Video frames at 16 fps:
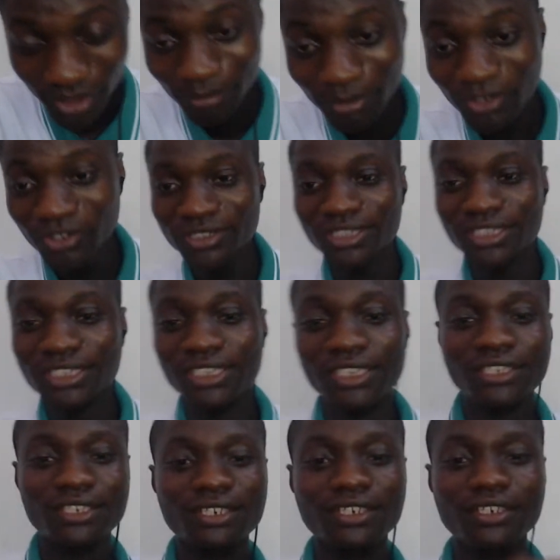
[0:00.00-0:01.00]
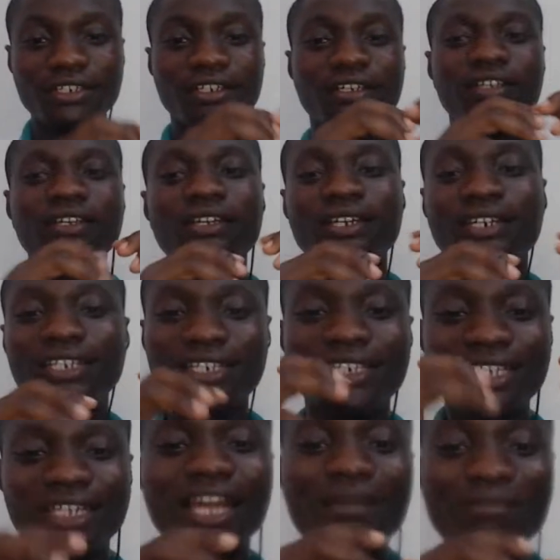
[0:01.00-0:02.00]
because the
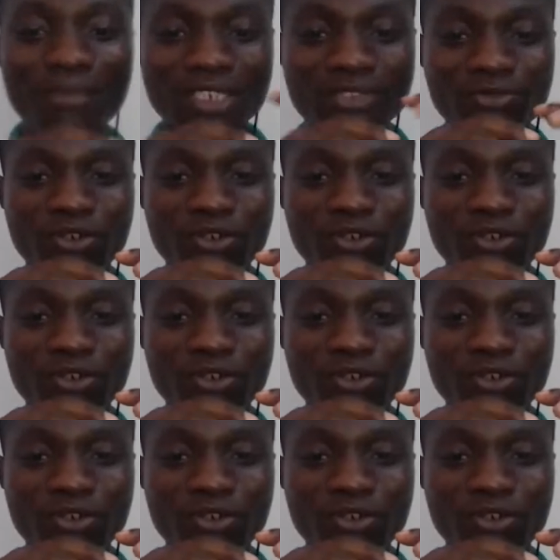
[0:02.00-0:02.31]
database